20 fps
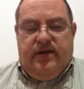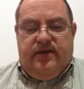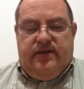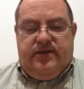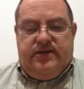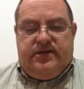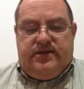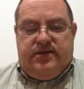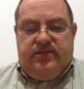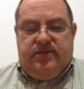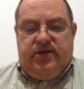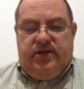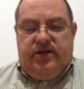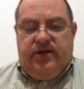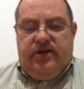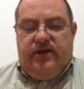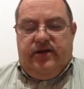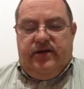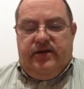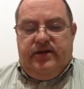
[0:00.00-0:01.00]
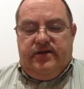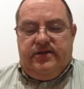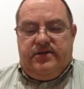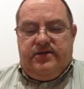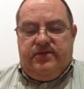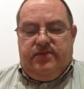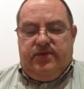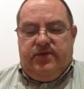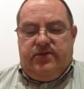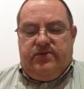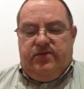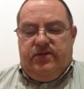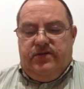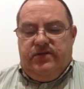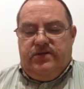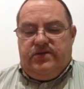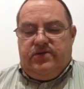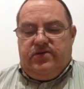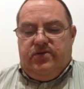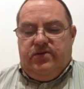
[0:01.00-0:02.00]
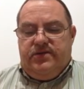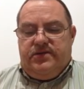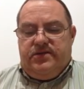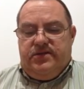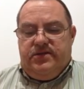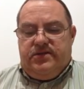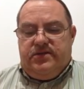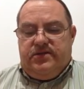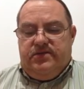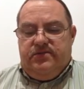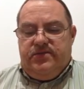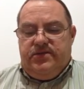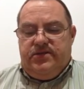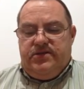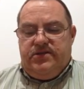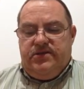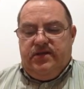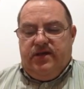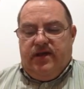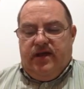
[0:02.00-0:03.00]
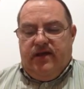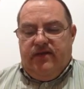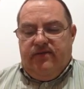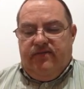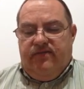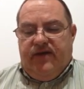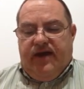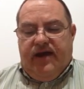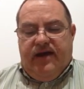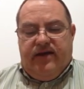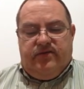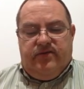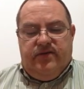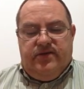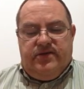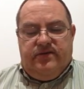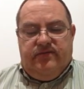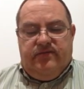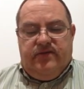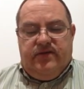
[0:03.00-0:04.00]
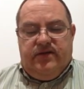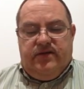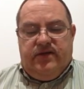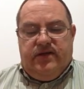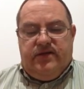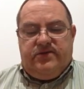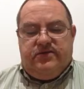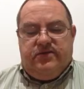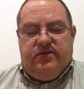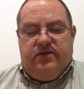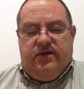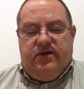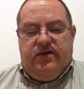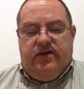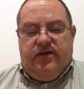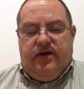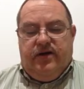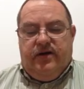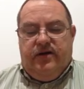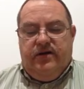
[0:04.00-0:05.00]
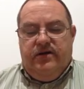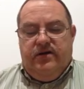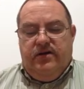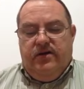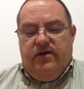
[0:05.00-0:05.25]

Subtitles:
The similarities between the school systems and the factories of the industrial area